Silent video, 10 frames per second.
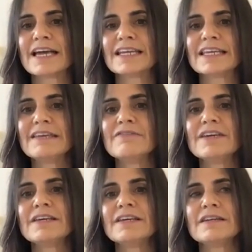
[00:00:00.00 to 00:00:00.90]
that
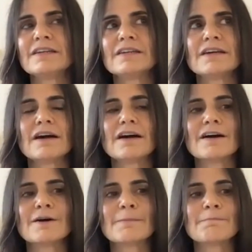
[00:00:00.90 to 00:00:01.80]
even
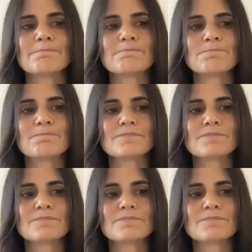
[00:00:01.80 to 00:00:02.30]
the